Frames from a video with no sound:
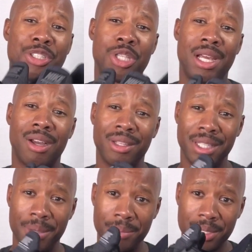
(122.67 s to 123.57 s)
check on
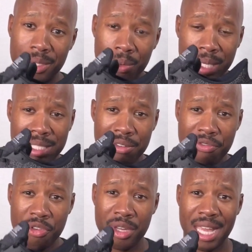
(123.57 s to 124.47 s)
them. The reason
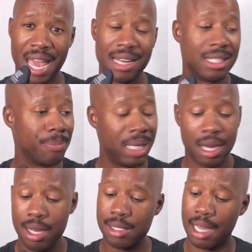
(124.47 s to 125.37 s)
for that is
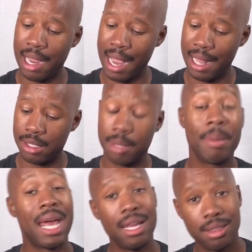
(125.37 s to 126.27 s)
because I had to
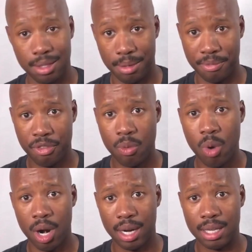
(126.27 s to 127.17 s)
paint them for
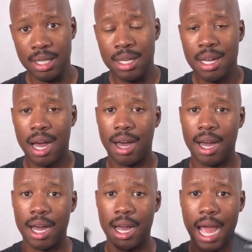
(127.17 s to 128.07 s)
work.
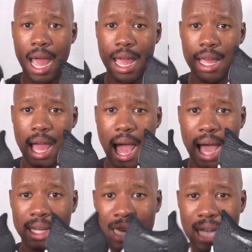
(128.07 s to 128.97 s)
I
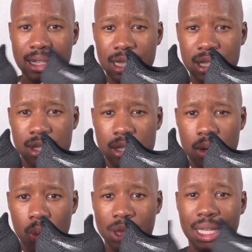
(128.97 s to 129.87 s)
got these
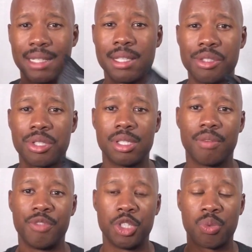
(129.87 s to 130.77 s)
with the intentions
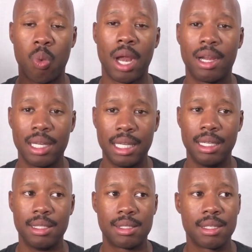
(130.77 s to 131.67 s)
of just wearing
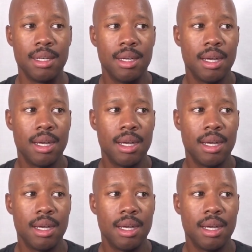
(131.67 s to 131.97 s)
these